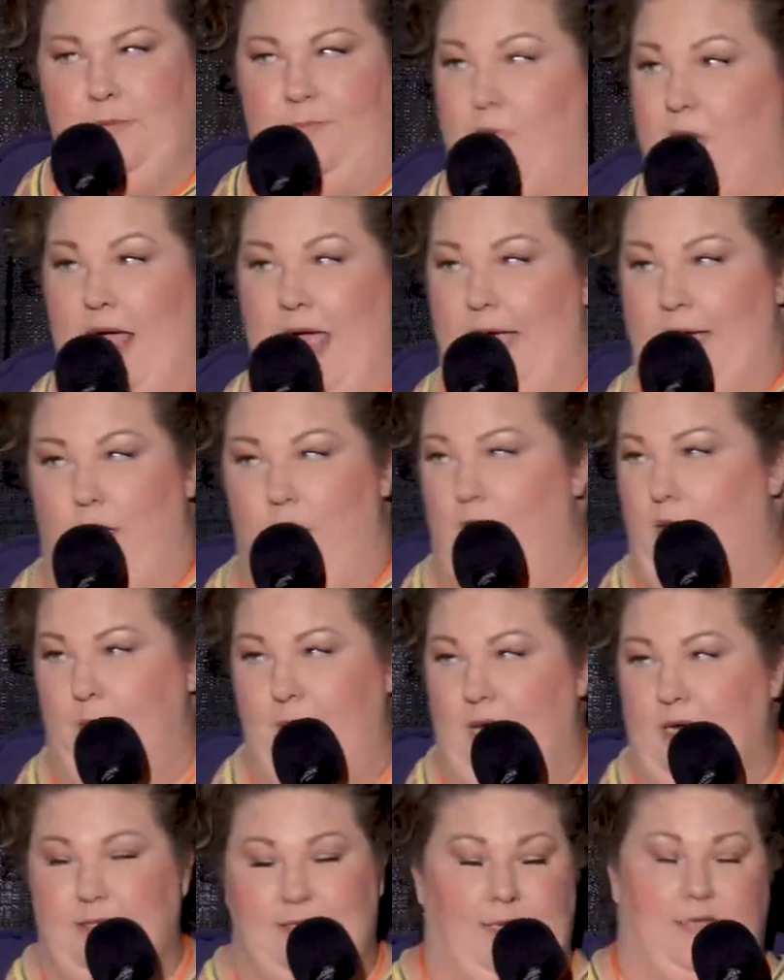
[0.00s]
brag at all. I'm
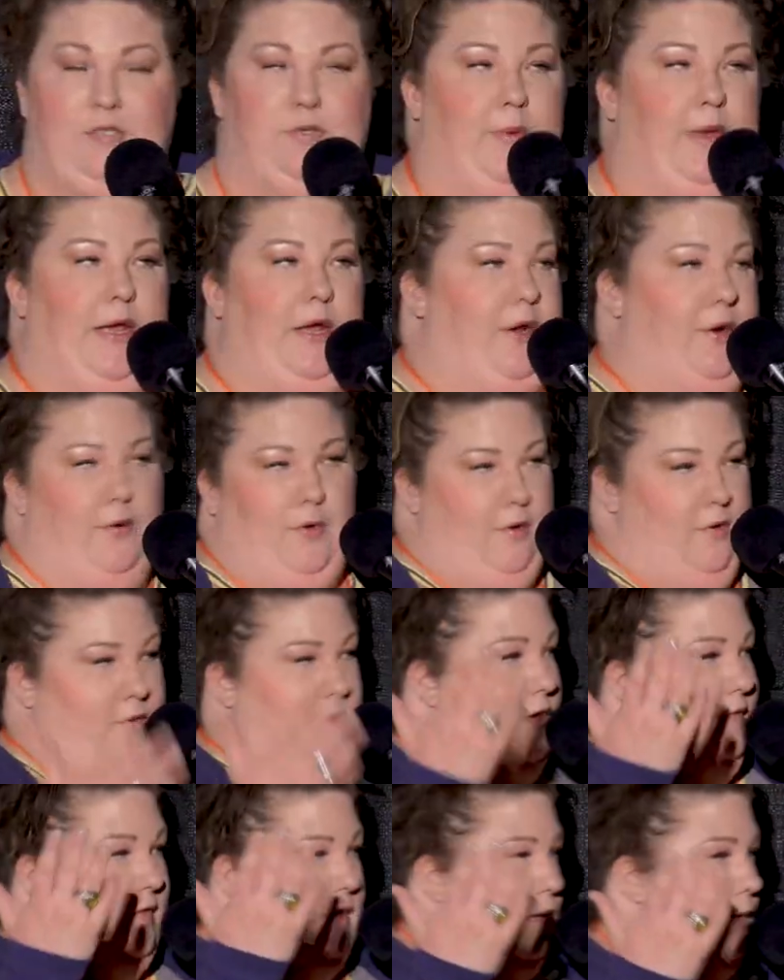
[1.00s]
not dick swinging or
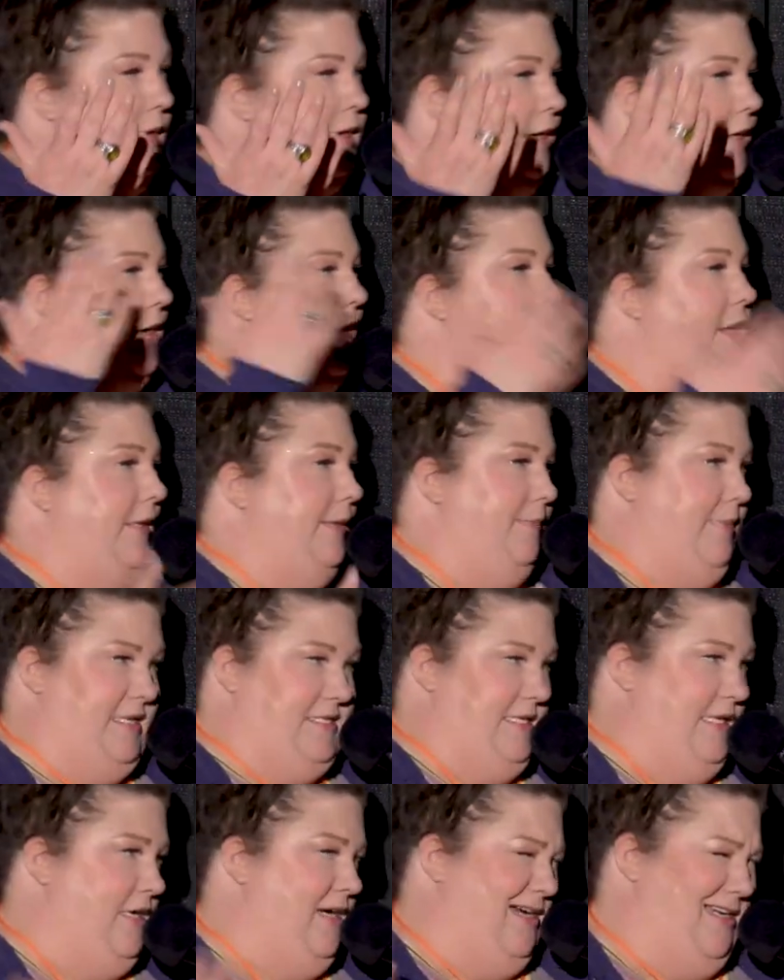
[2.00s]
whatever you want to call it,
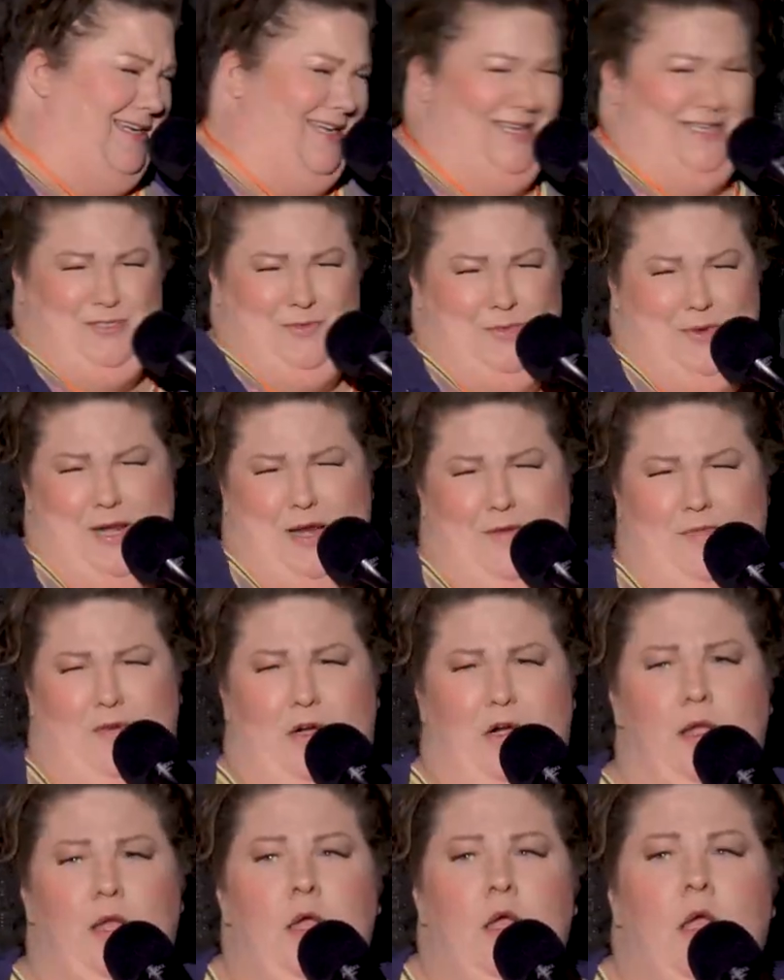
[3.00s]
pissing contest,
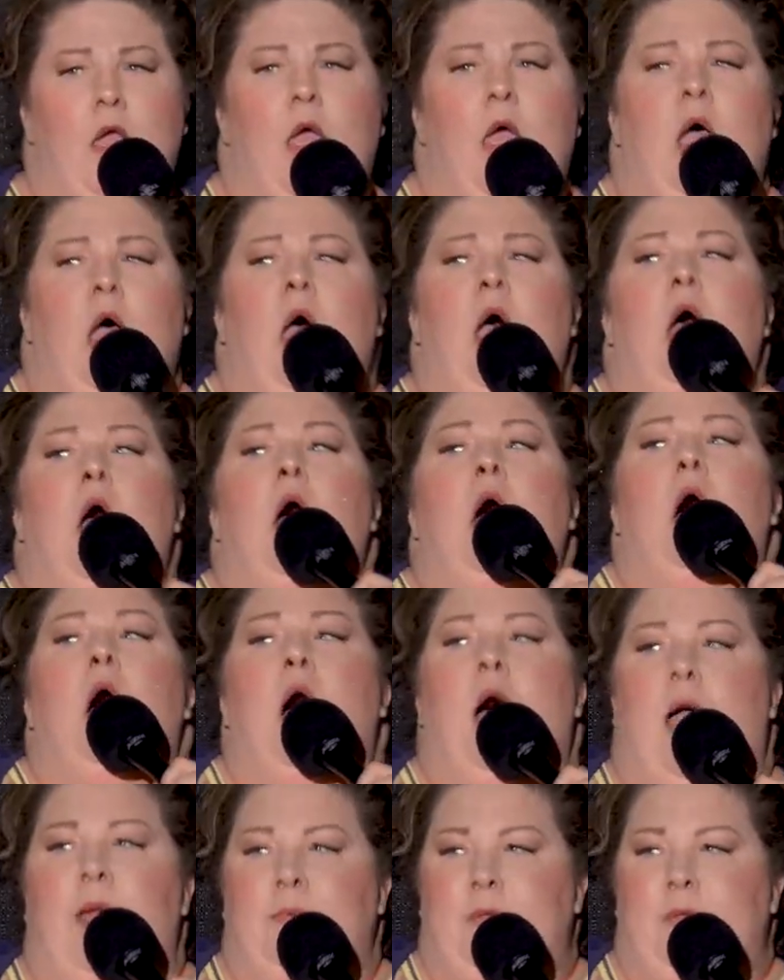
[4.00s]
whatever. I'm